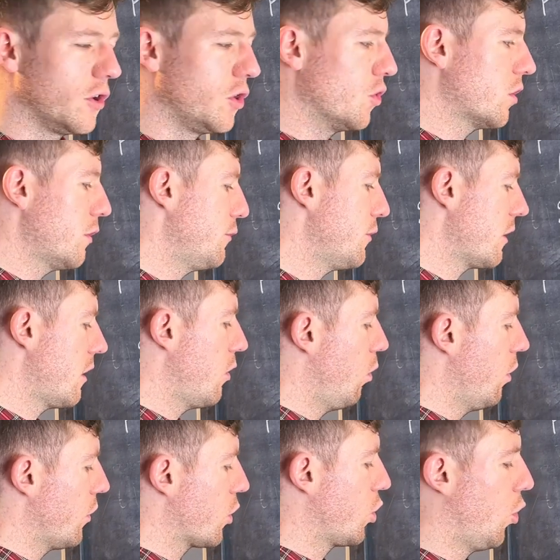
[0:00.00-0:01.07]
You're going to figure out
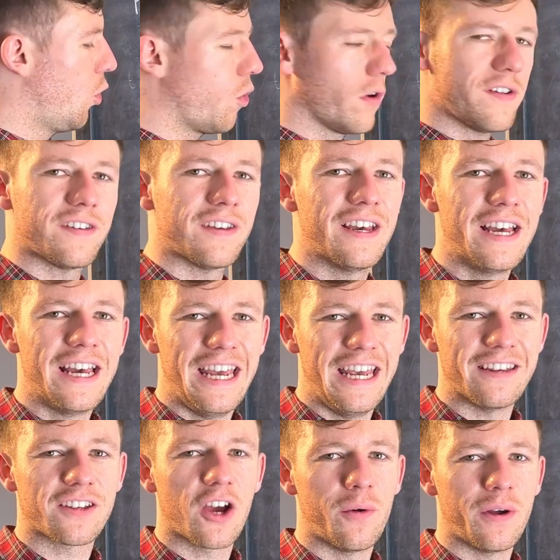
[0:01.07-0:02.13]
what the chorus
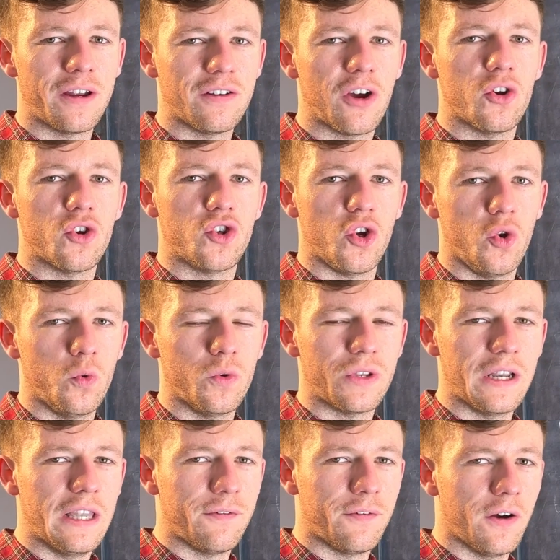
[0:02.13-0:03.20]
is going to
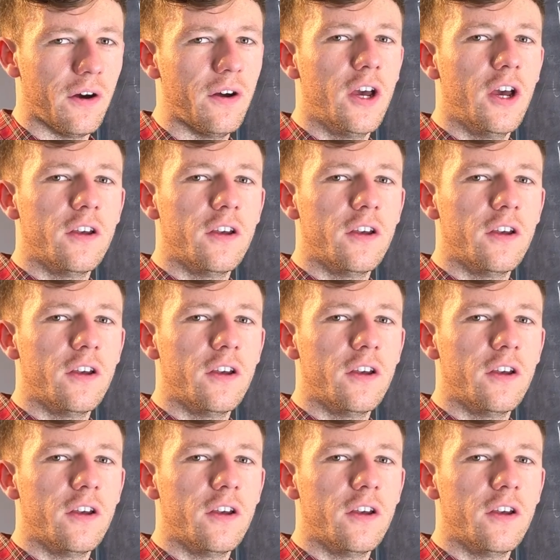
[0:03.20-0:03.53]
deliver,